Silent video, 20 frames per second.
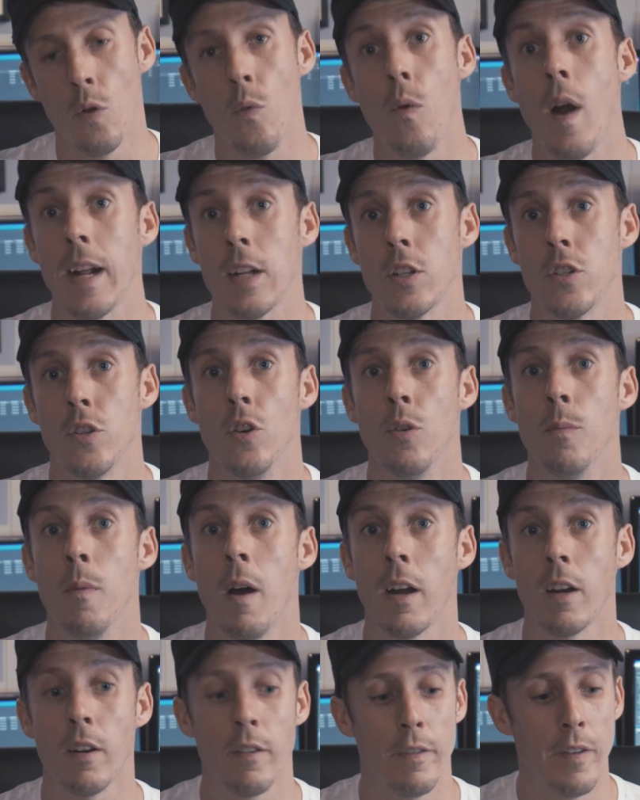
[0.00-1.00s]
directional
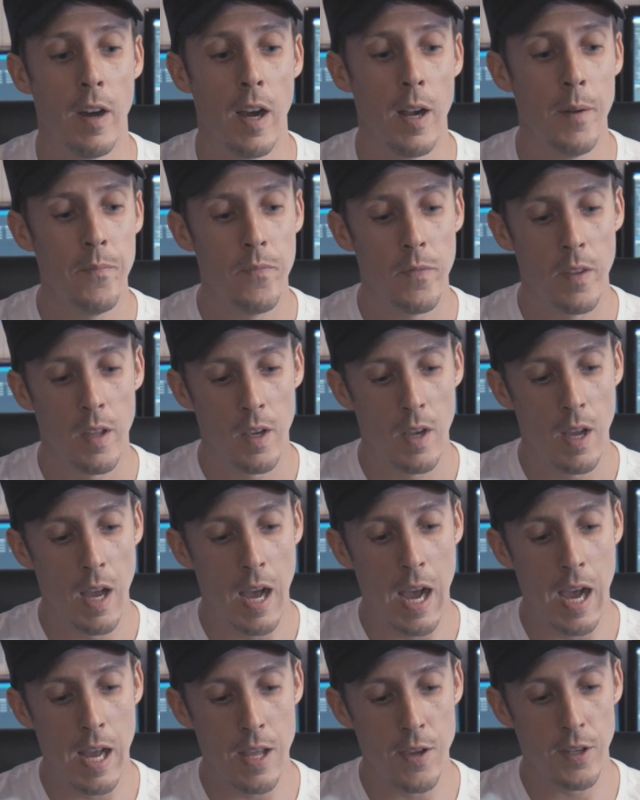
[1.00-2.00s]
microphone.
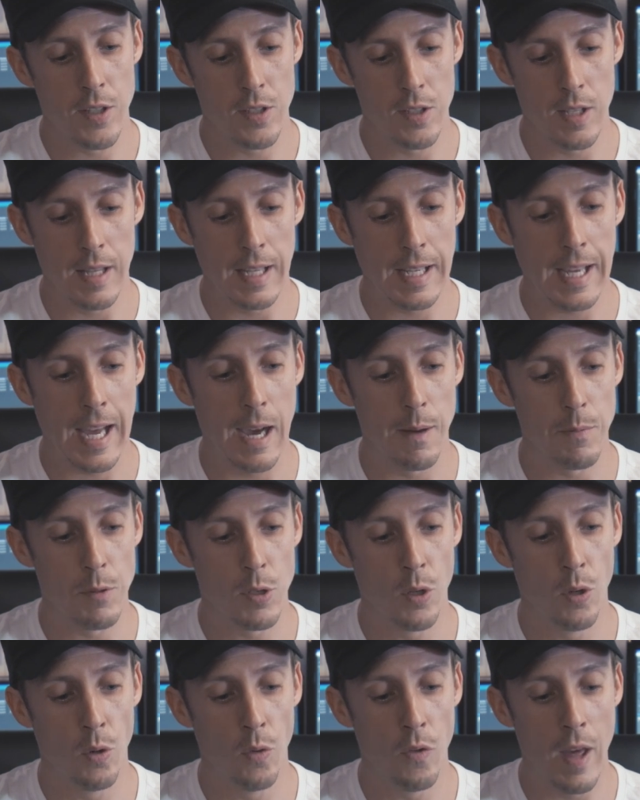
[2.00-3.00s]
You can see the
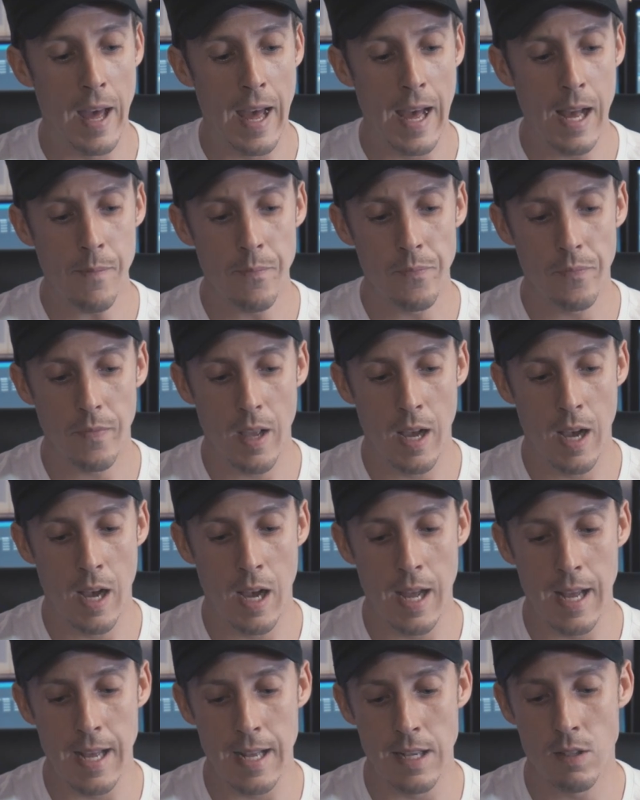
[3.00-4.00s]
capsule there.
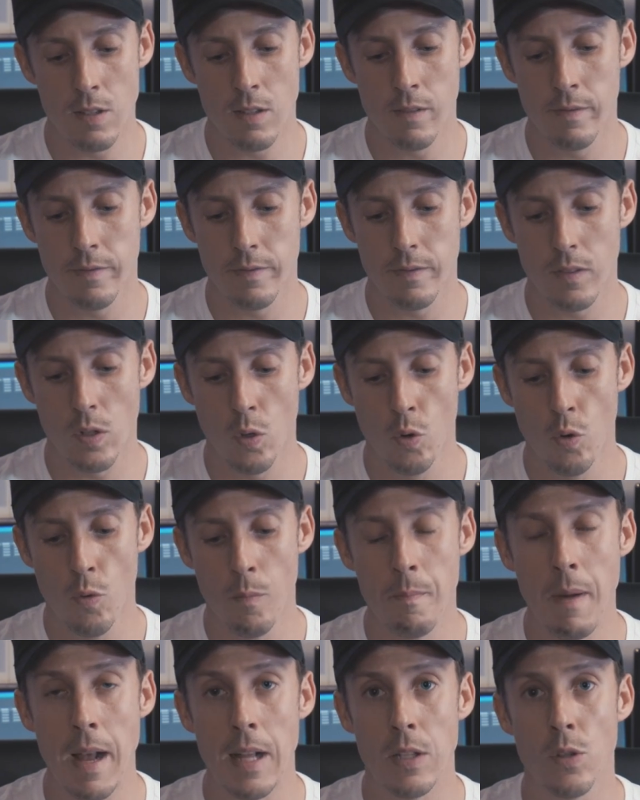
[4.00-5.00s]
It's of all
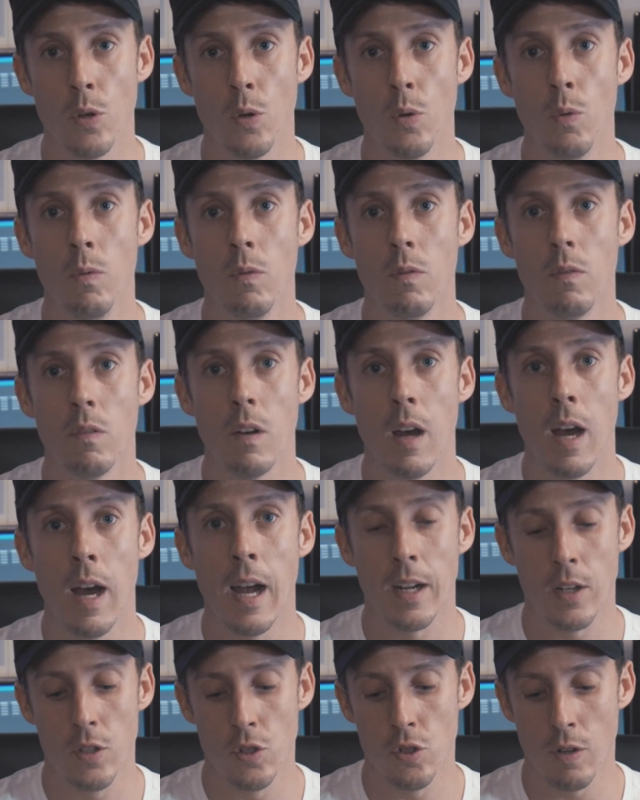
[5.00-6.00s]
metal
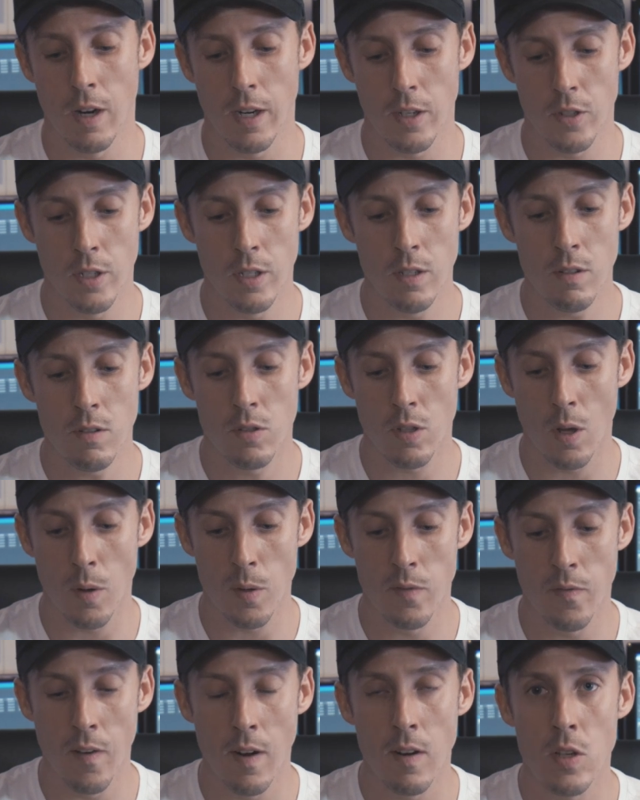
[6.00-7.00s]
construction, so
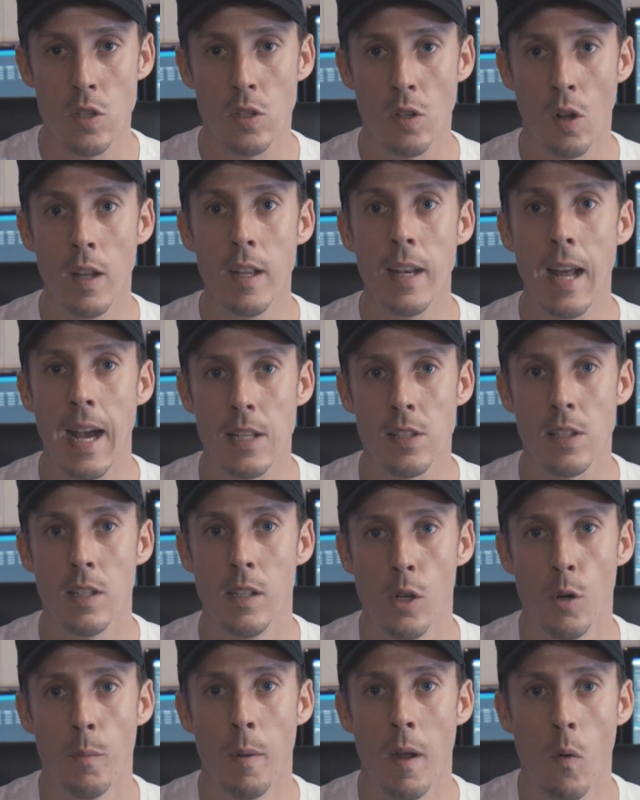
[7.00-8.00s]
it's very solid, has a
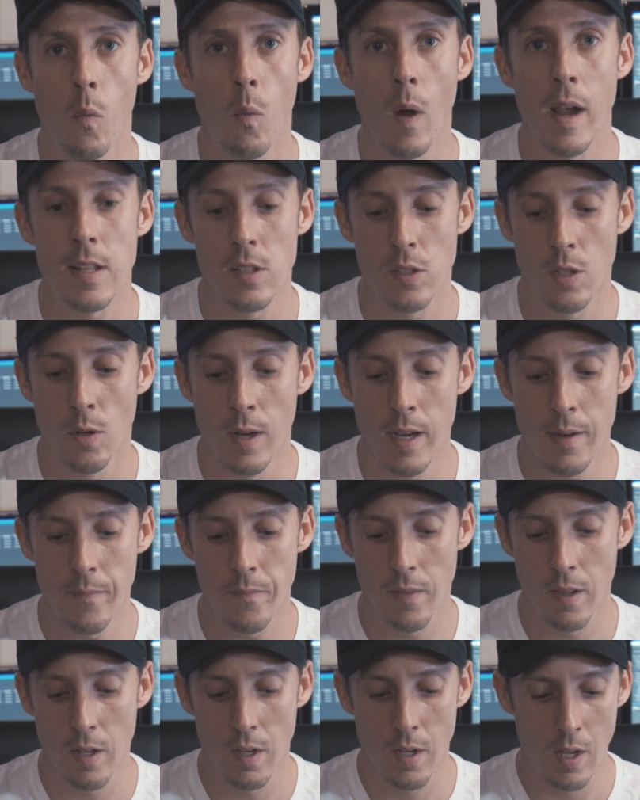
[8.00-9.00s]
little bit of weight to it.
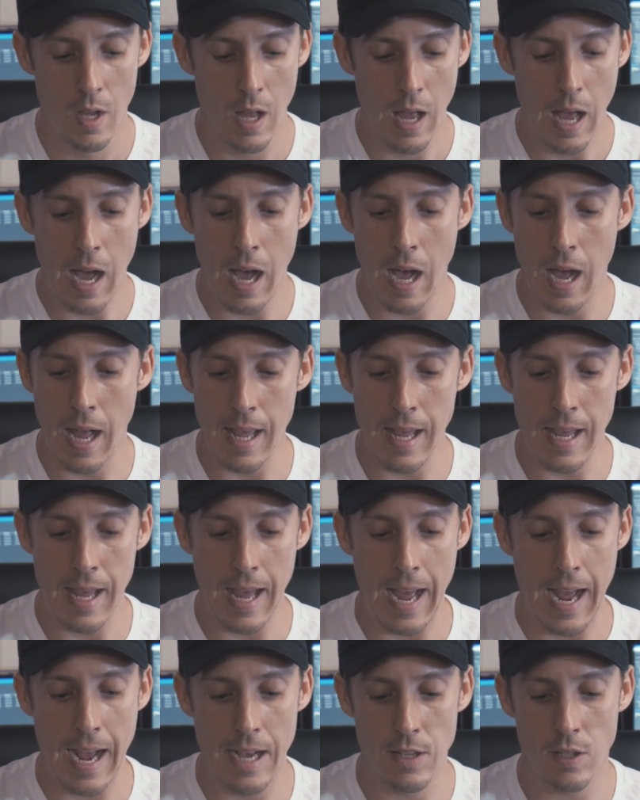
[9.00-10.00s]

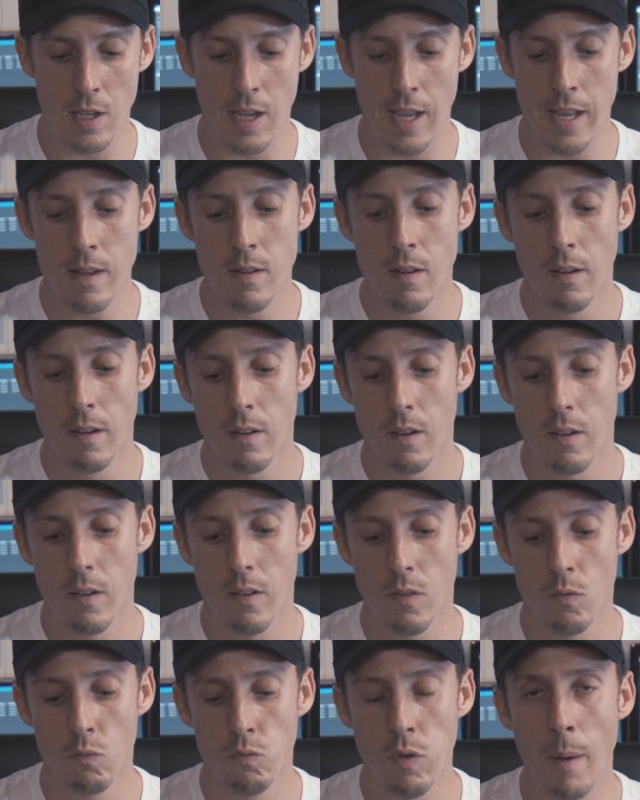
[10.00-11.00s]
It has a
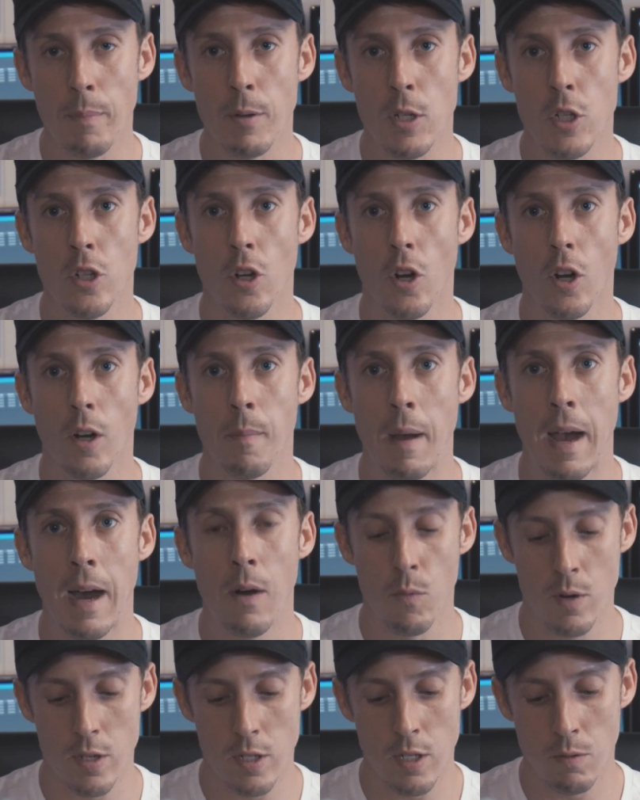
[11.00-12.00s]
rubber shock
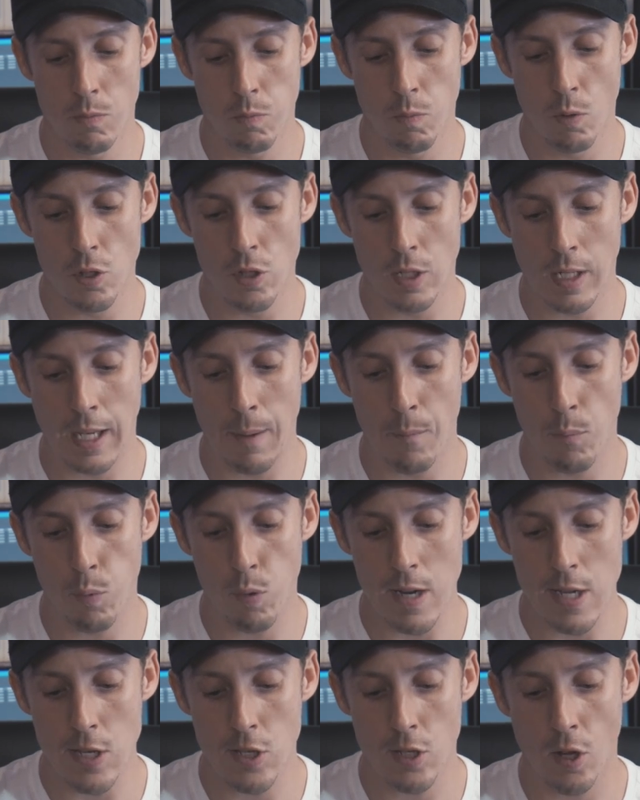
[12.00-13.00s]
mount, which is once again
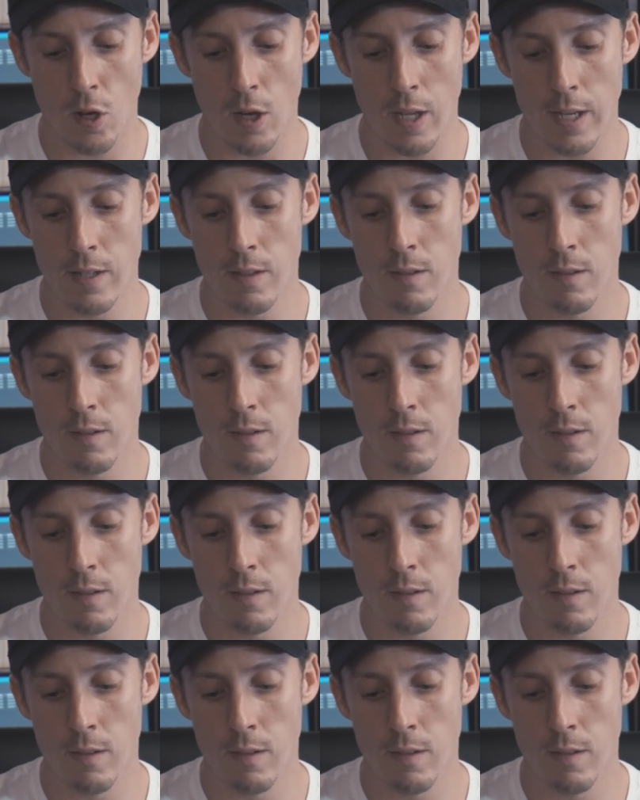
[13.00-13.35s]
pretty solid,